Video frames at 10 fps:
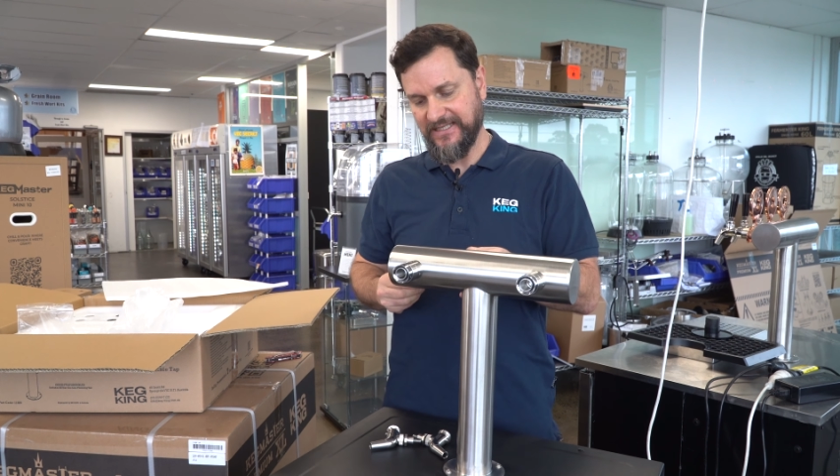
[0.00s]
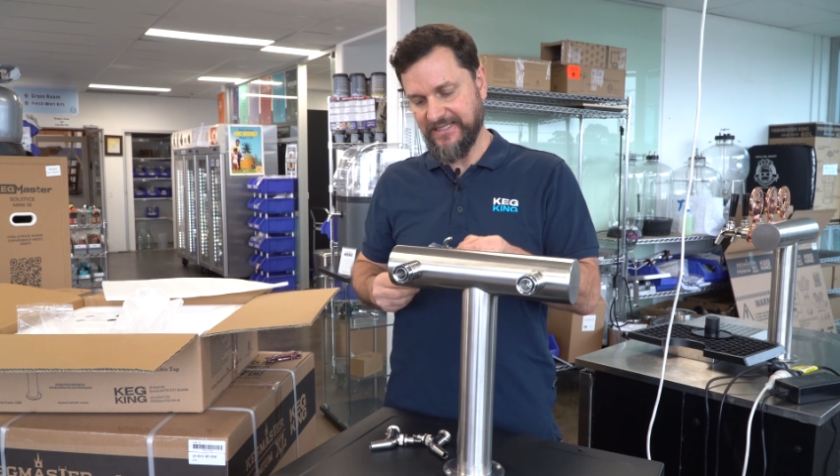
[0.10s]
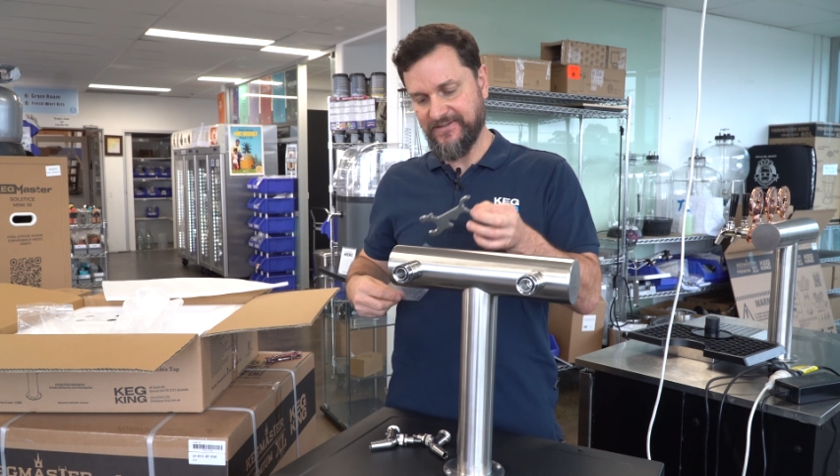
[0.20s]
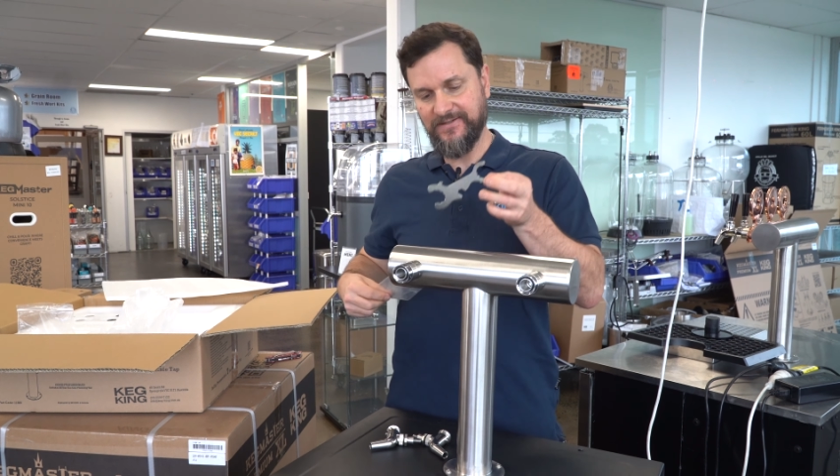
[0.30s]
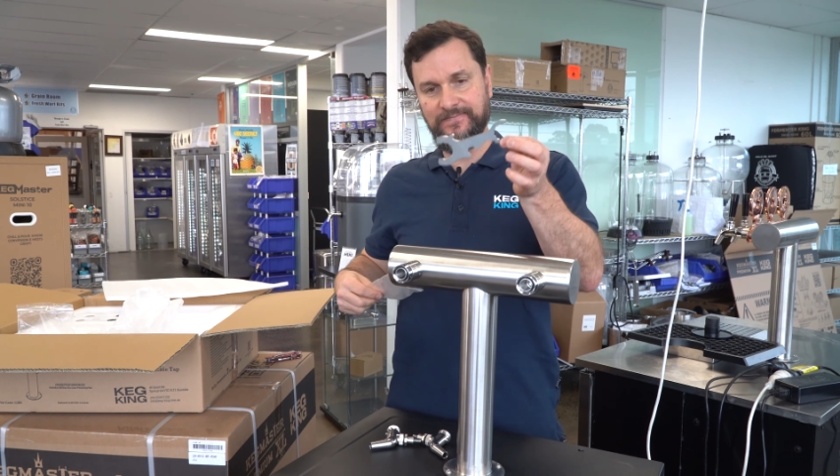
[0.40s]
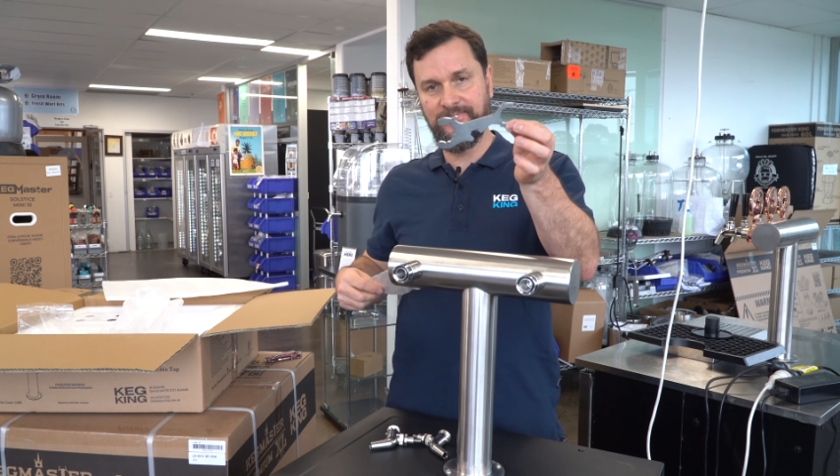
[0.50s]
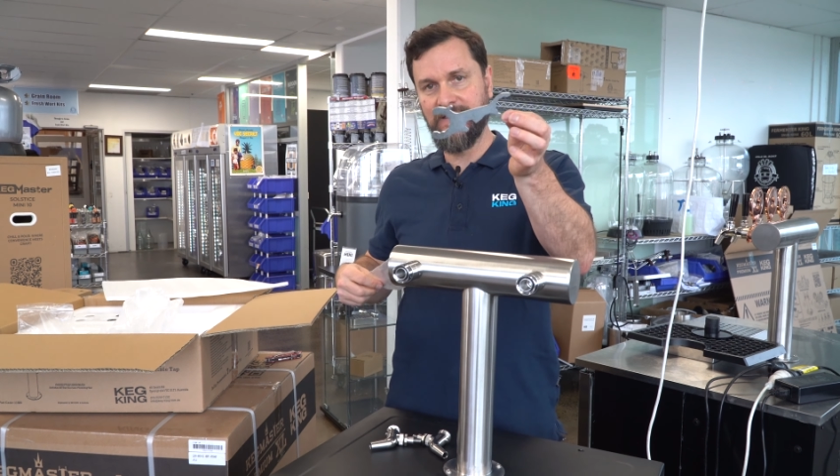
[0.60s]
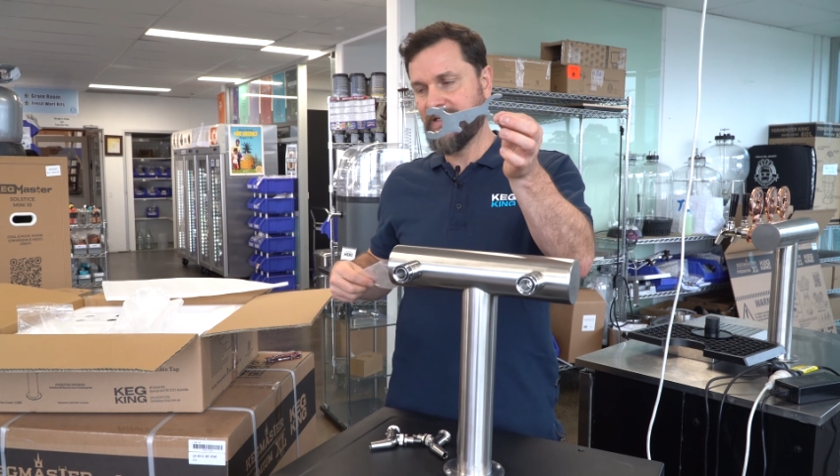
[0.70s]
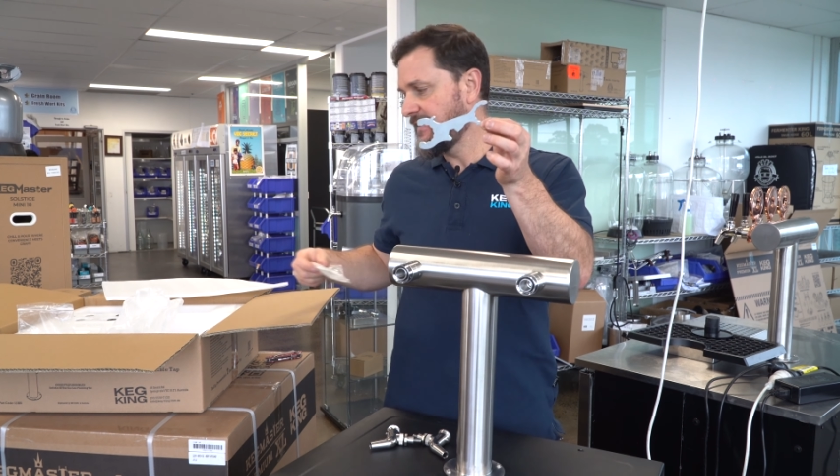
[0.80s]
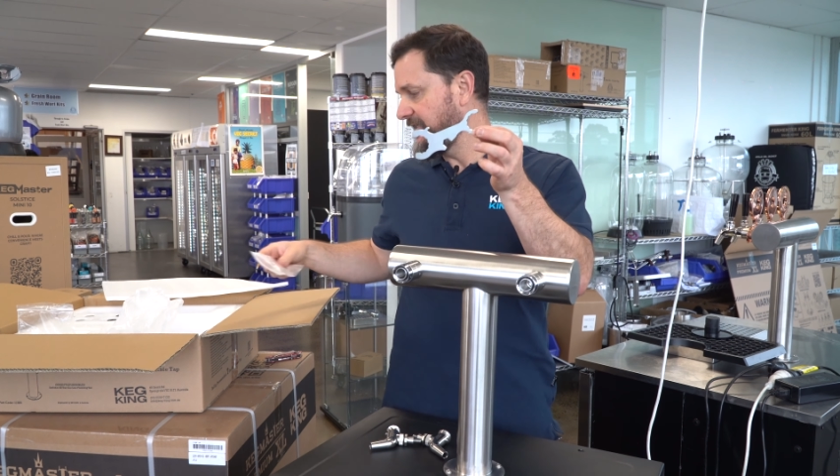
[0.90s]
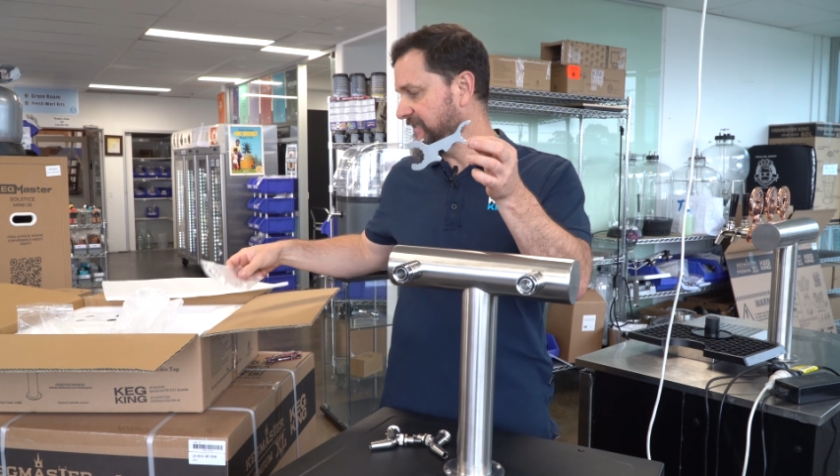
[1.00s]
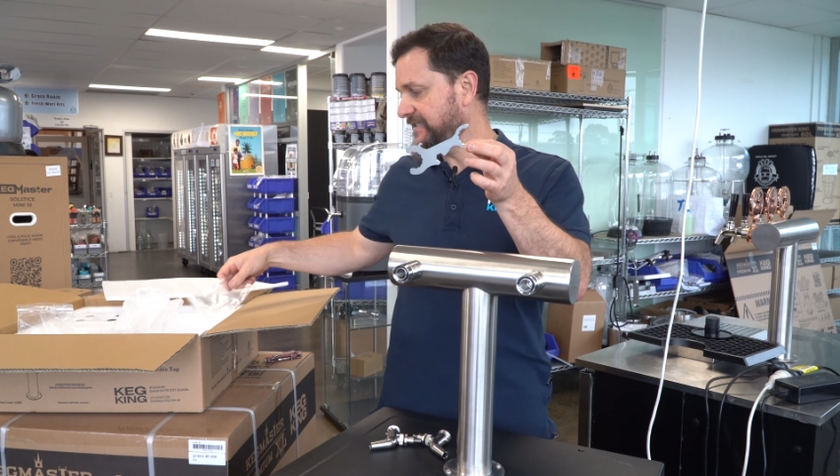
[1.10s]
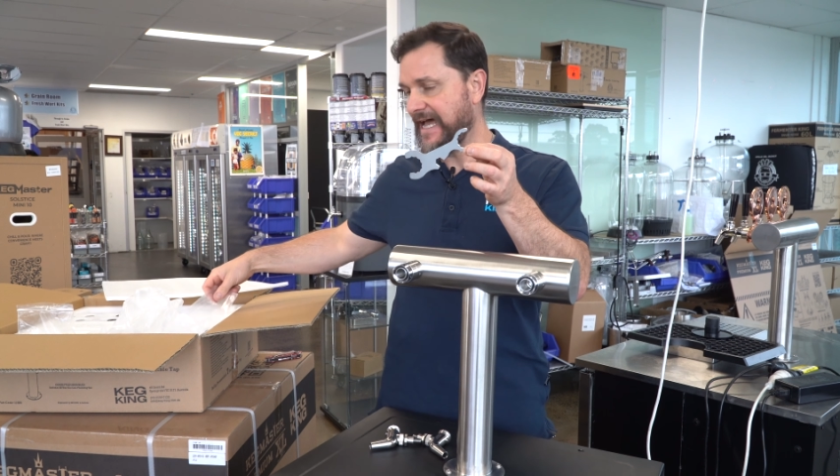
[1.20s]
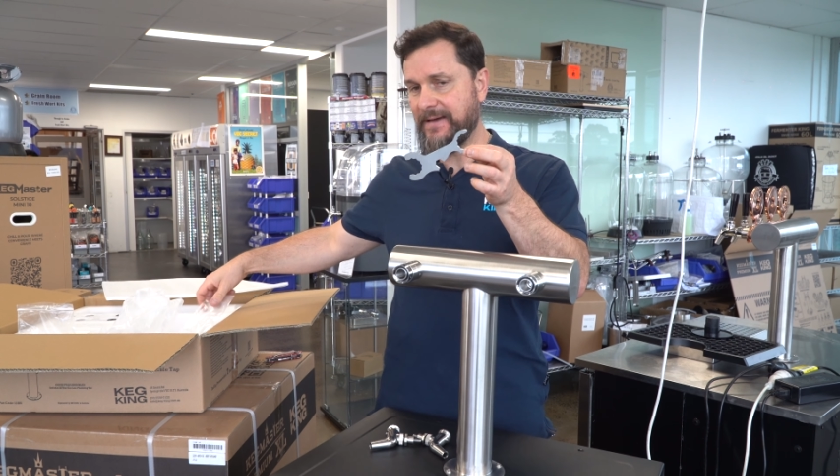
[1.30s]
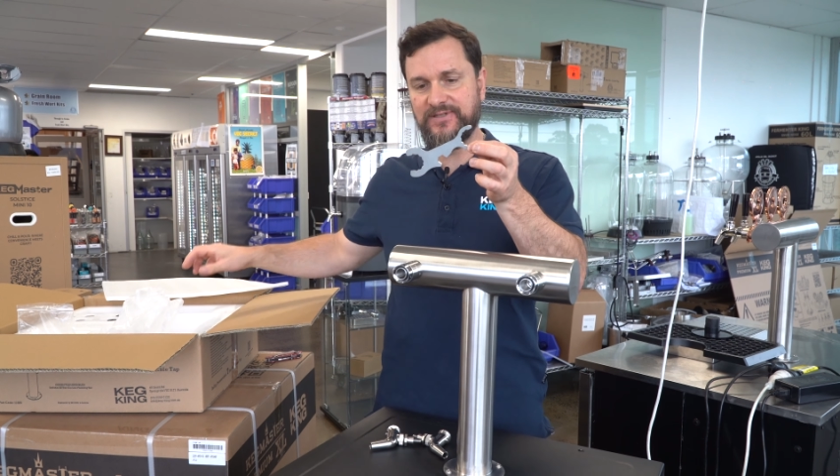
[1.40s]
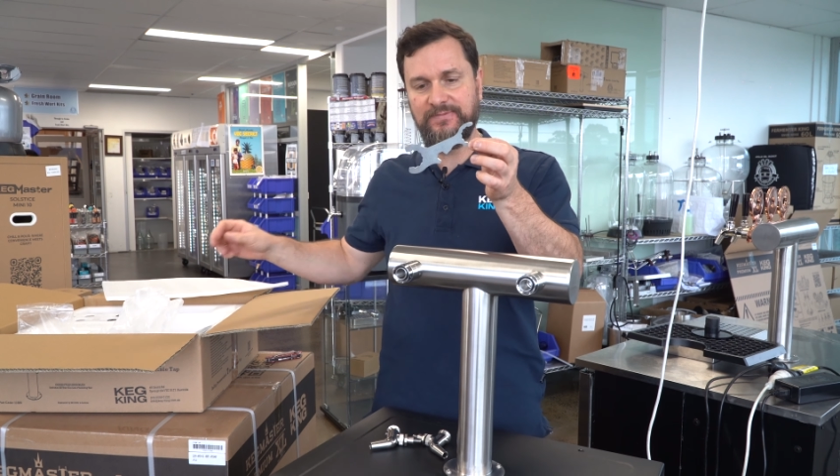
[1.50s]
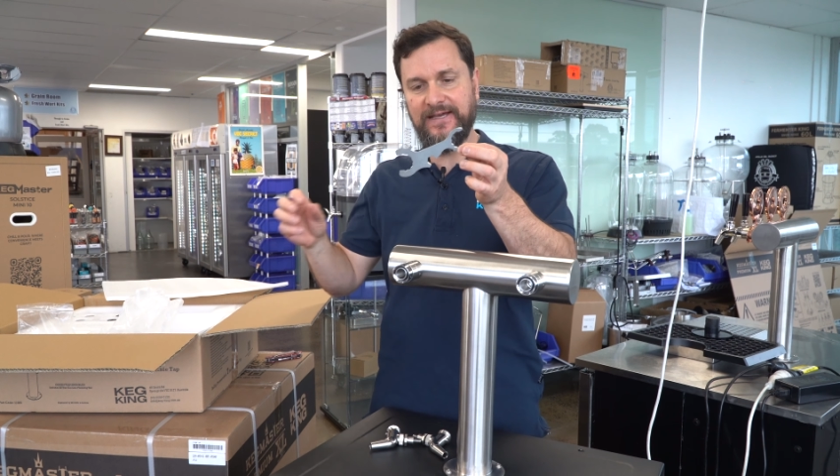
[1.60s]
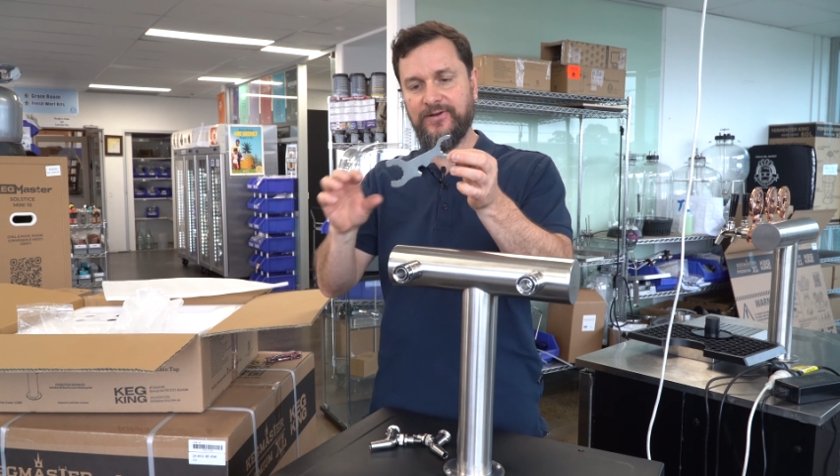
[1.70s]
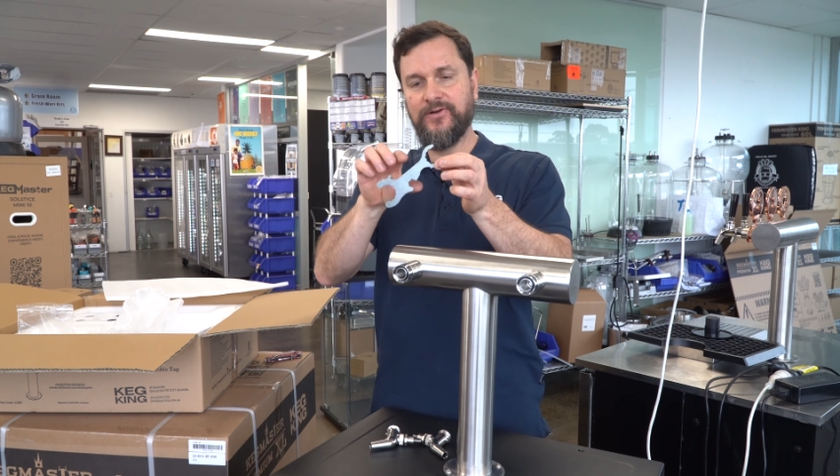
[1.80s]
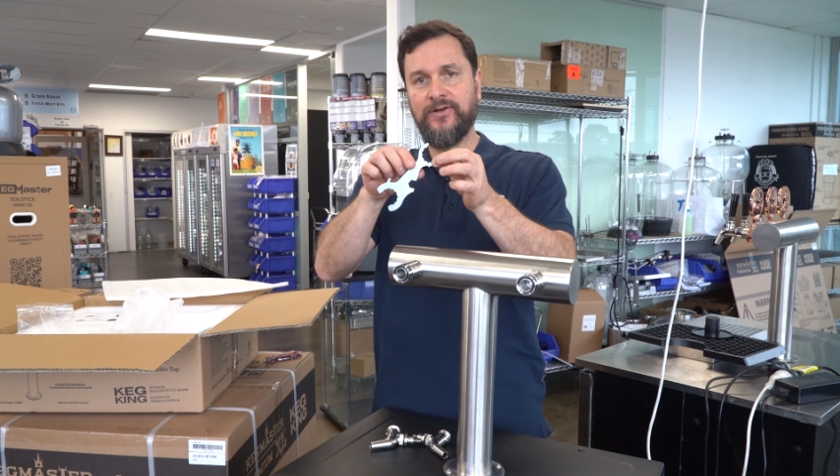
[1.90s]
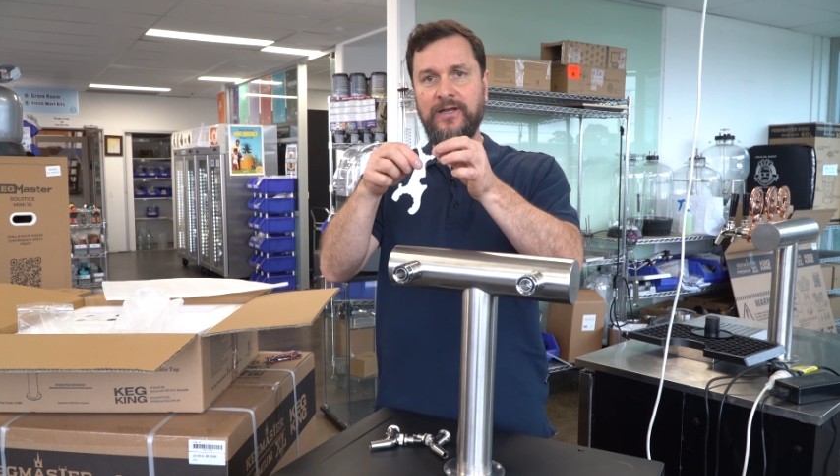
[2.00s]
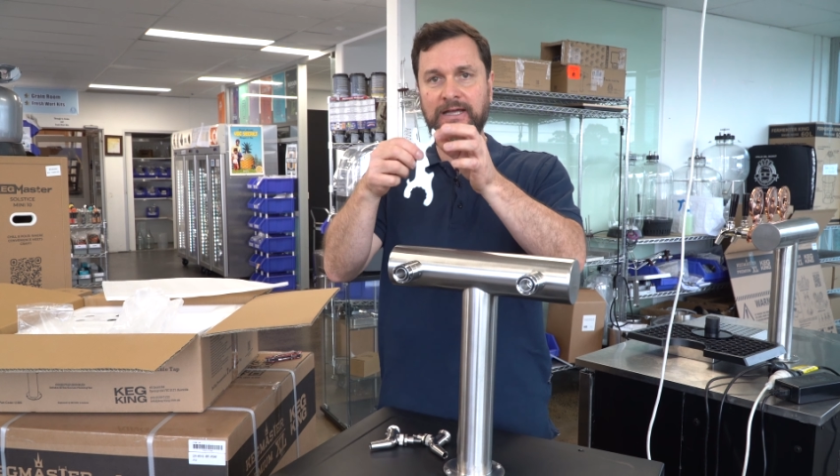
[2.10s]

this. This tap spanner